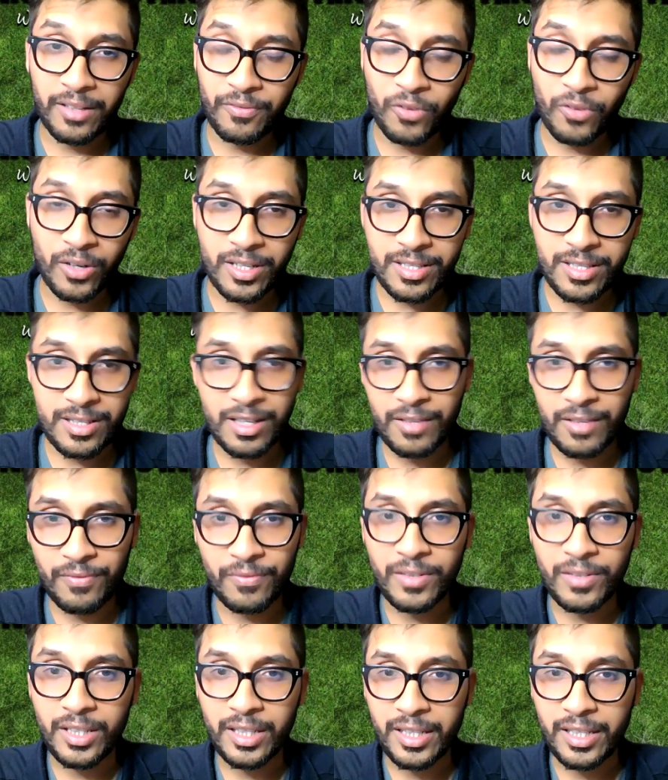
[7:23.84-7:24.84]
Forest love
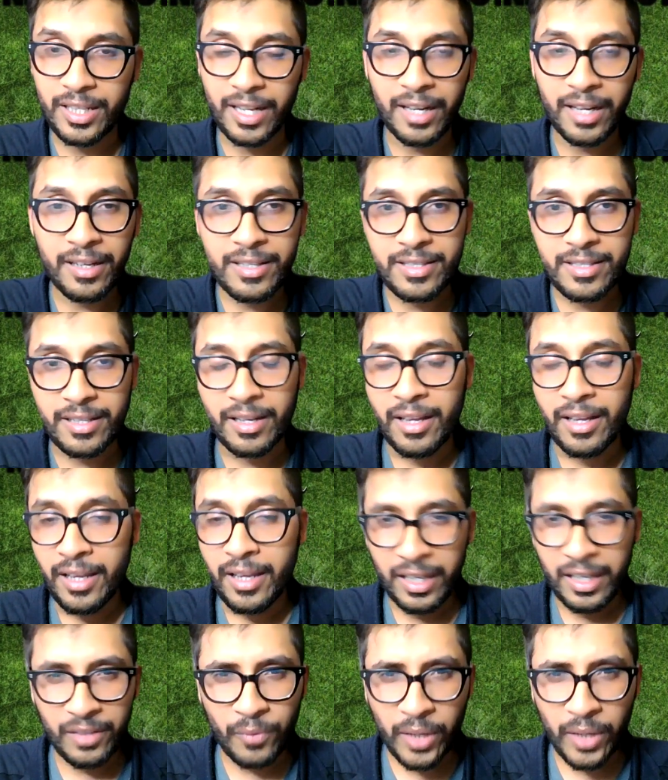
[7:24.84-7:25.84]
Dean Henderson
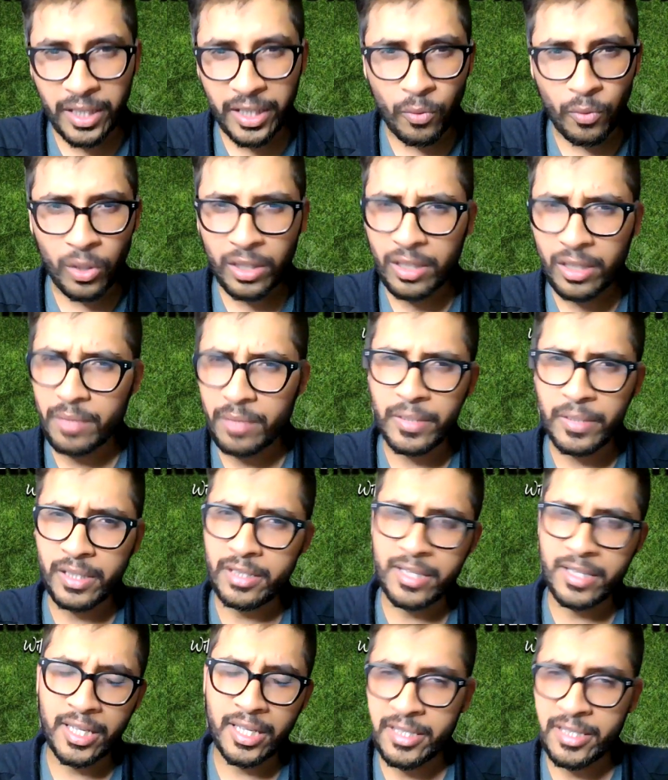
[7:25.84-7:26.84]
and why they wanted him,
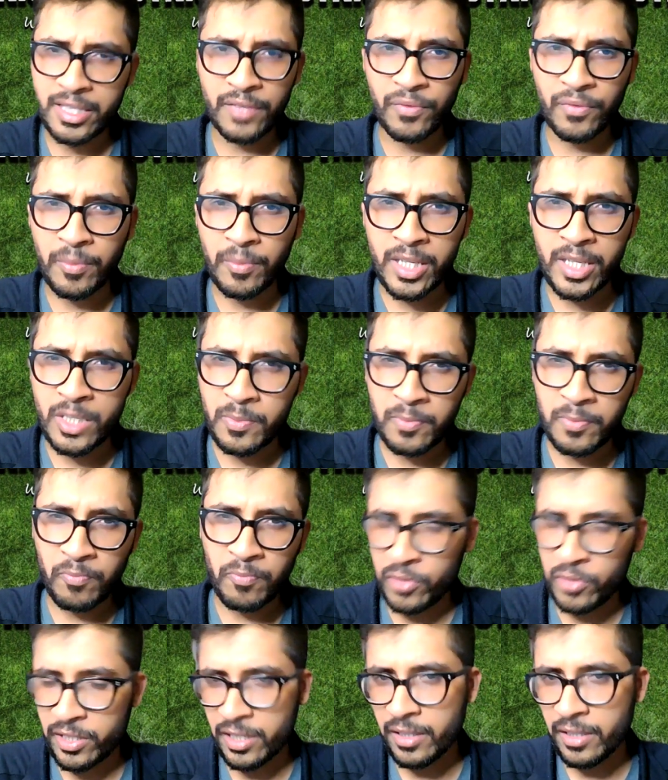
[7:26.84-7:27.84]
because Hennessey for me is
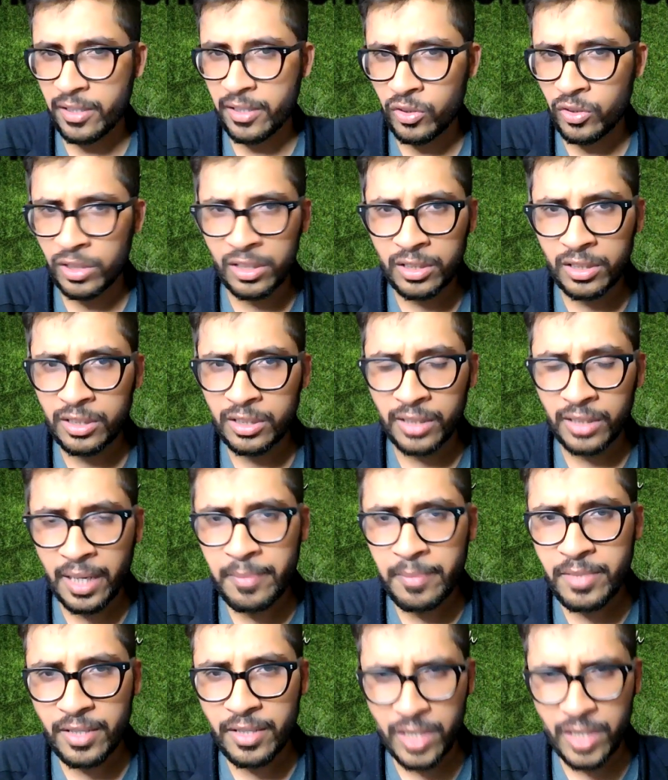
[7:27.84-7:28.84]
the
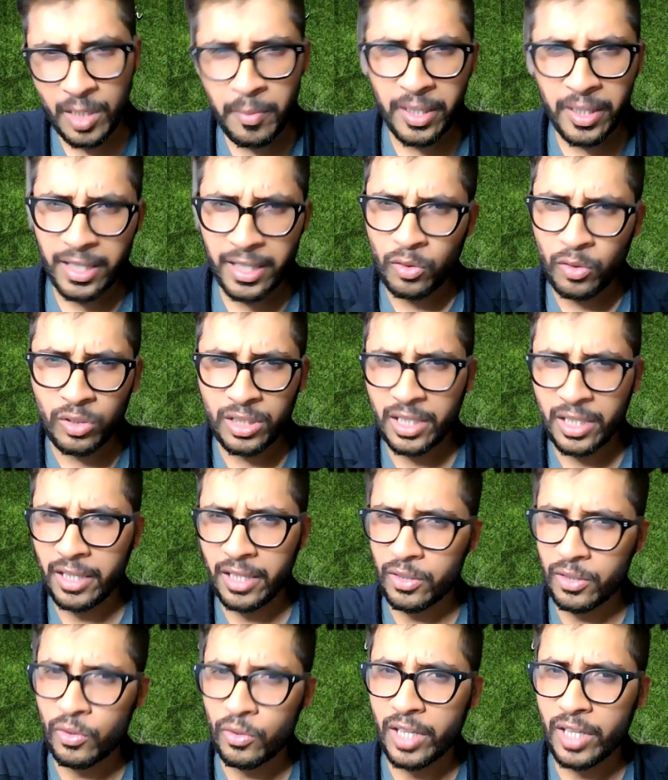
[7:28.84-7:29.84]
times I've seen him, I don't think he had
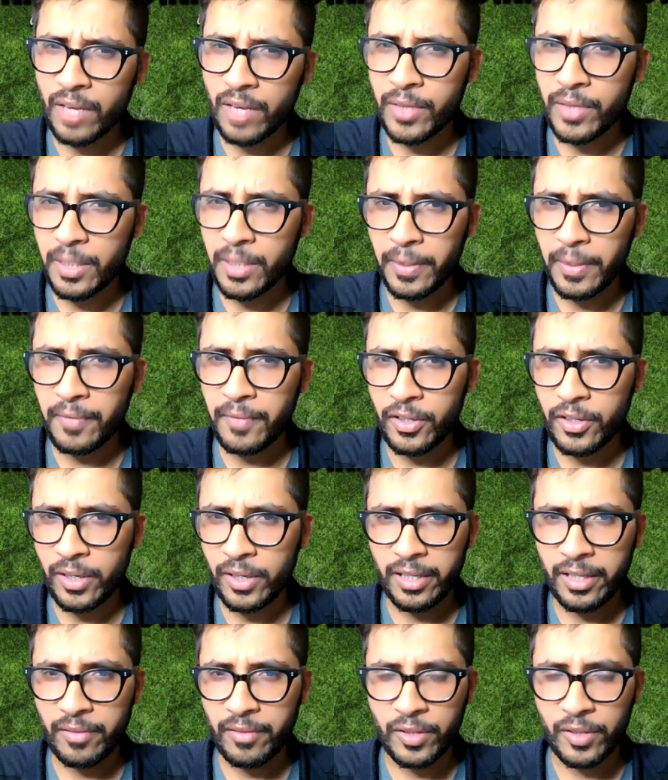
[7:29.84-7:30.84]
a good game when
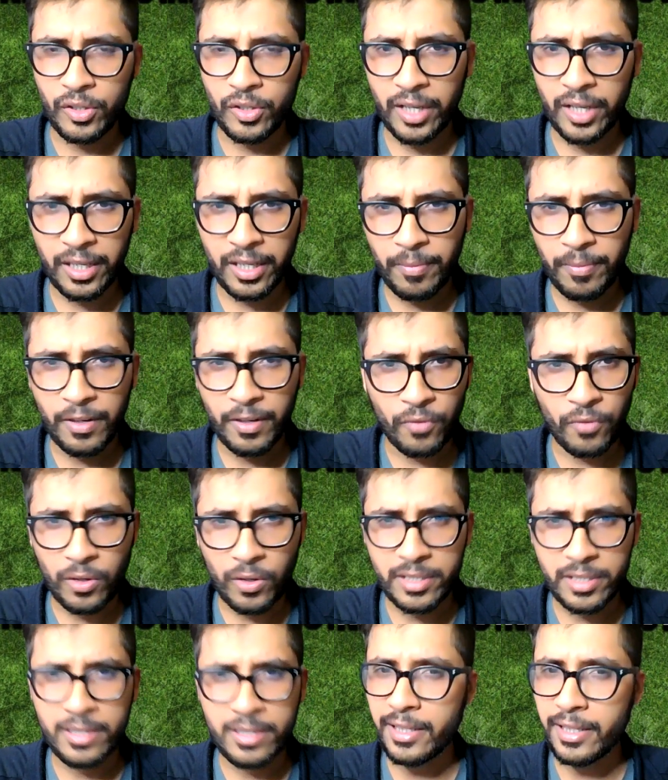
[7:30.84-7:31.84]
United play
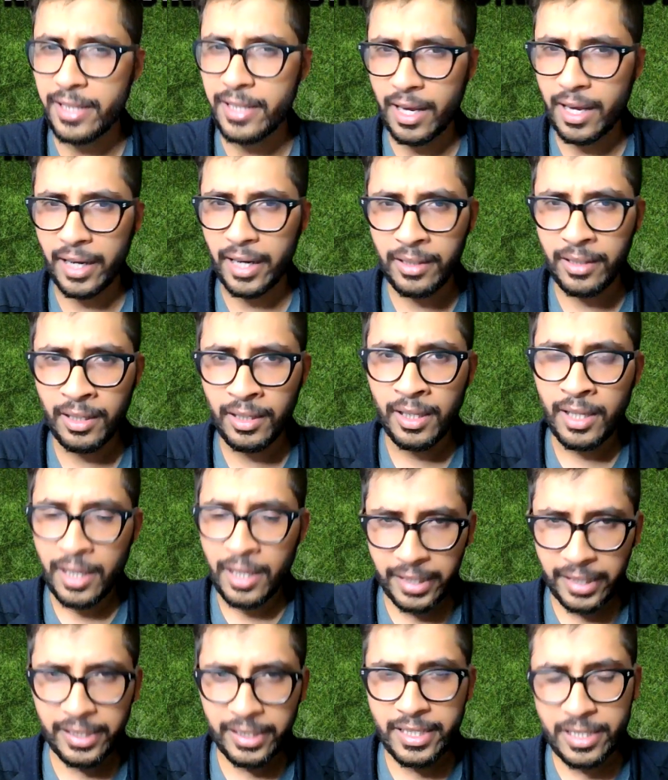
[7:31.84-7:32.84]
Forest in the league either.
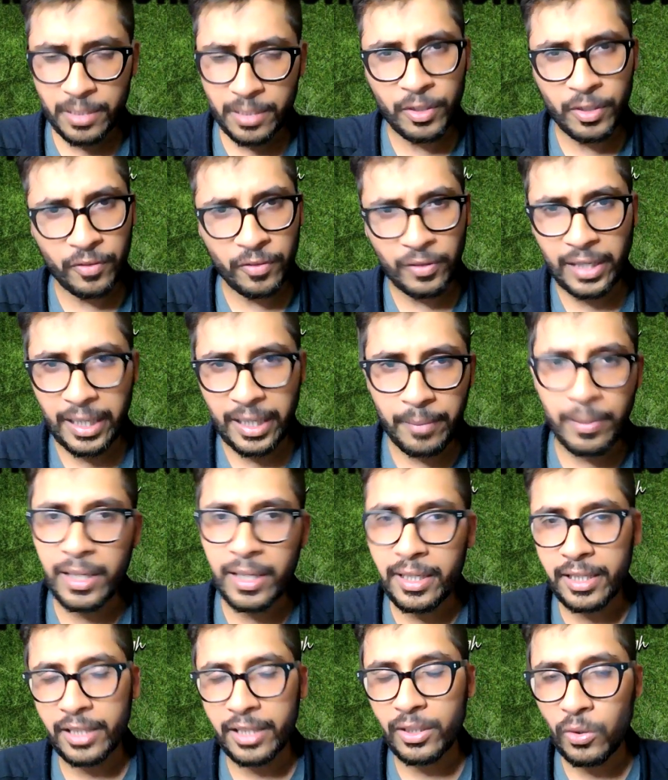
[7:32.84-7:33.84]
I think he's a bit of a
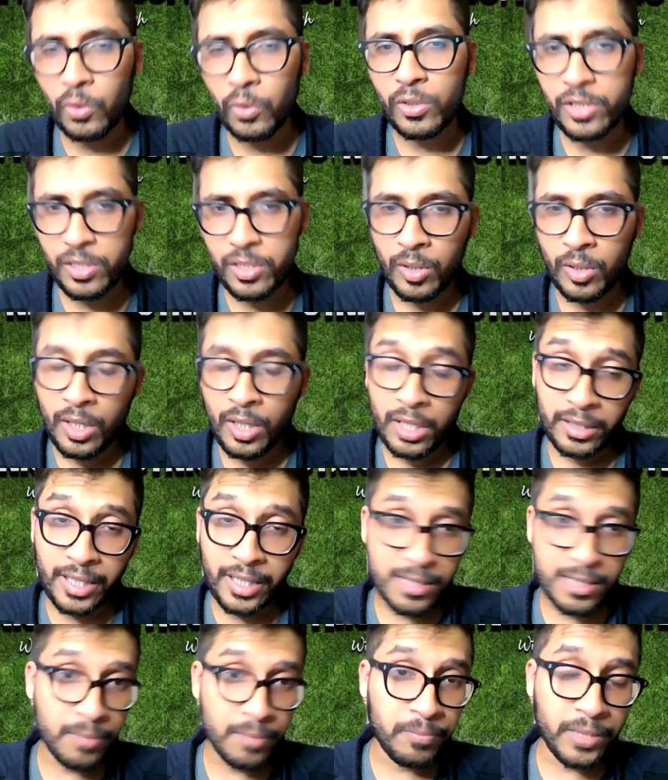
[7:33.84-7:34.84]
liability in goals. So
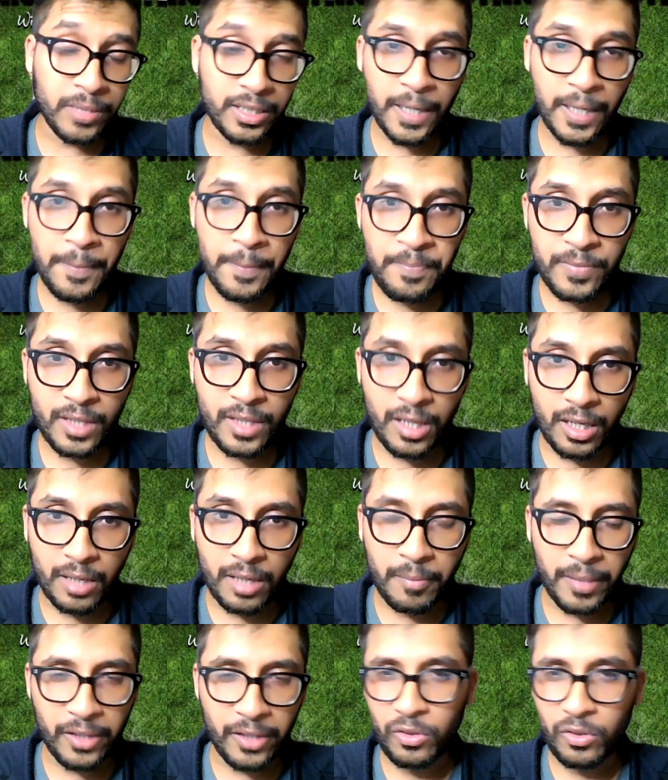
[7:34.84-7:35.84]
that's something there.
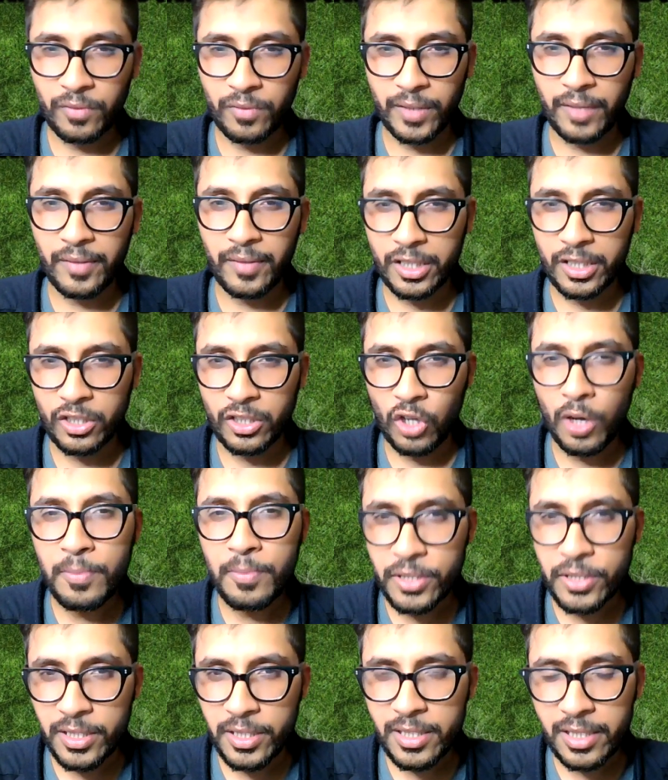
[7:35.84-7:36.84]
I don't know if they have any other
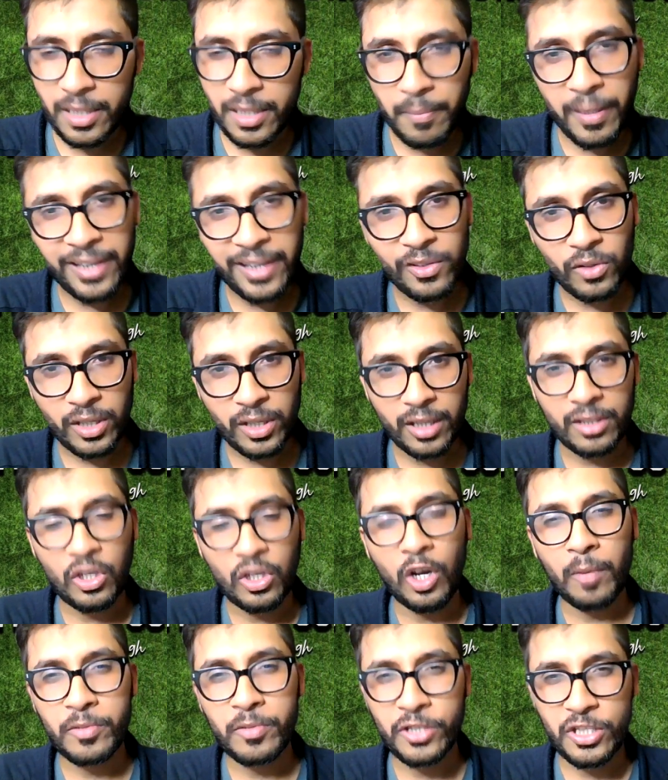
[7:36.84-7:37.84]
options, and they might look at other
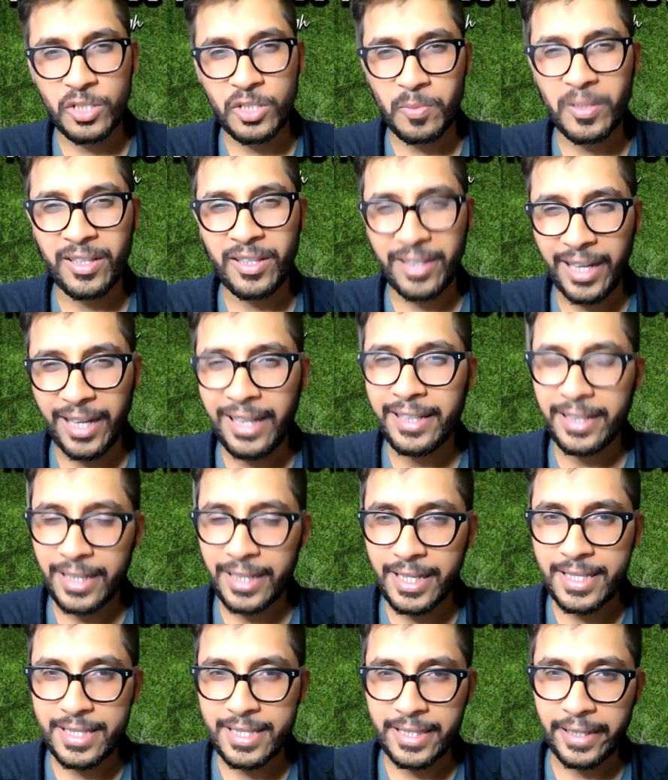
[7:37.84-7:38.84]
options, but the reality
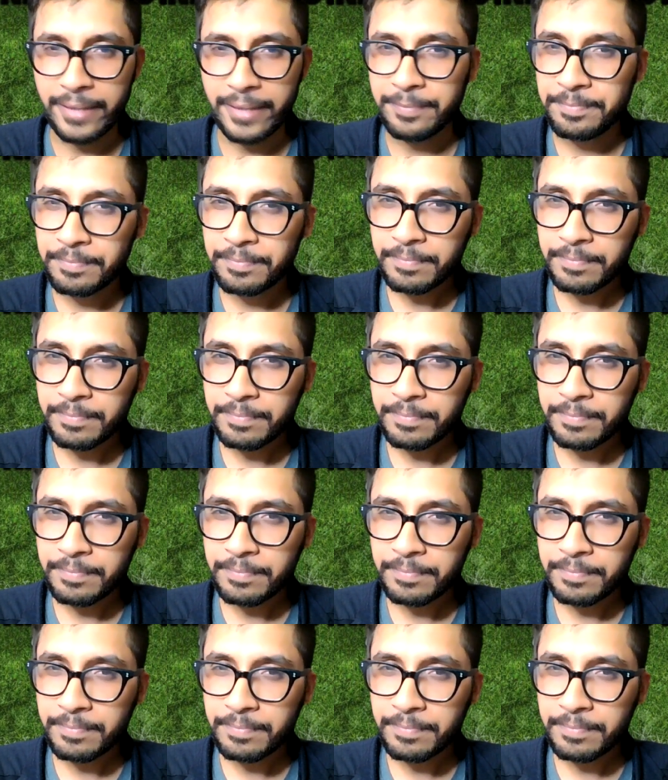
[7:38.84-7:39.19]
is that